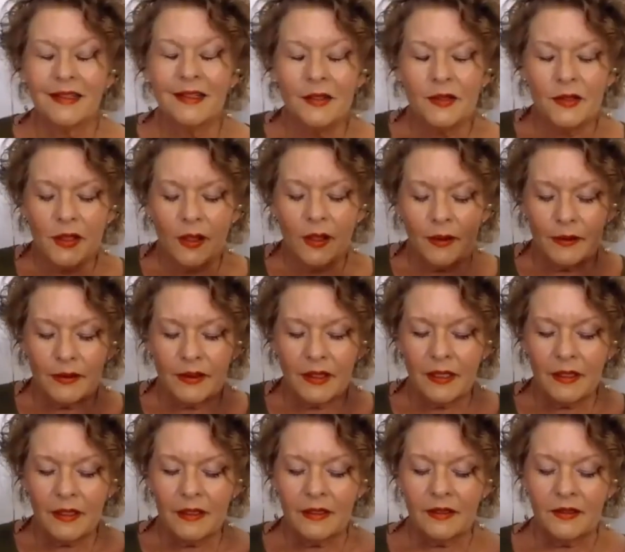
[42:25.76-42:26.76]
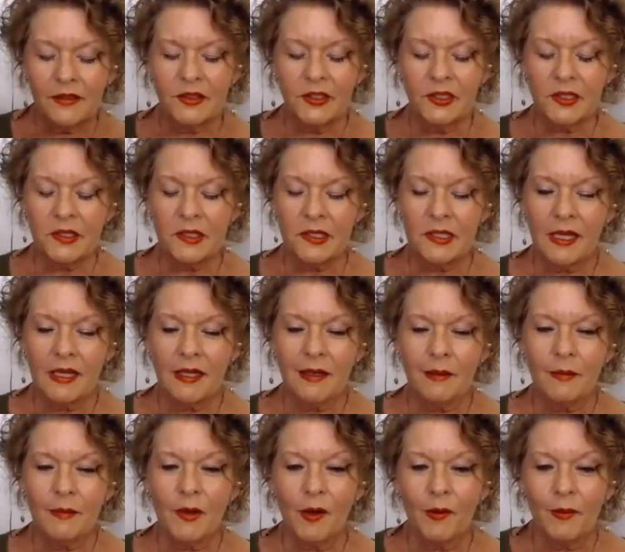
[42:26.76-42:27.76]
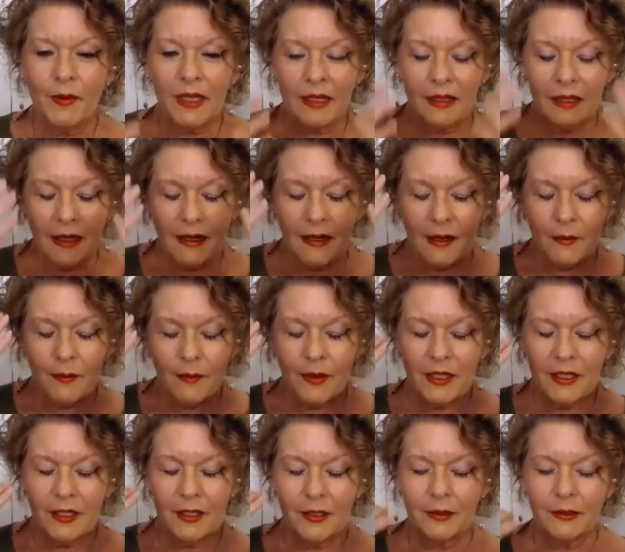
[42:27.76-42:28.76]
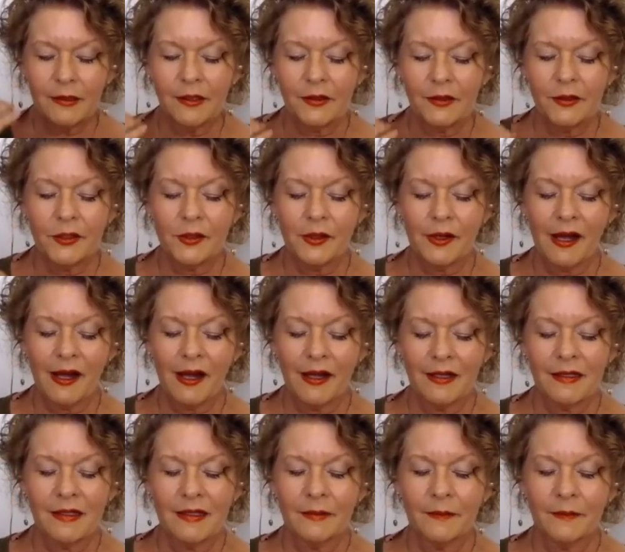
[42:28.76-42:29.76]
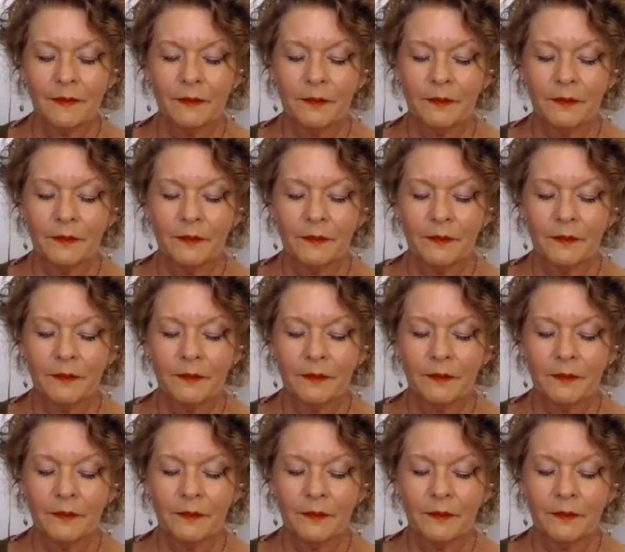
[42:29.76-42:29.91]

so just take a moment and I want you to close your eyes.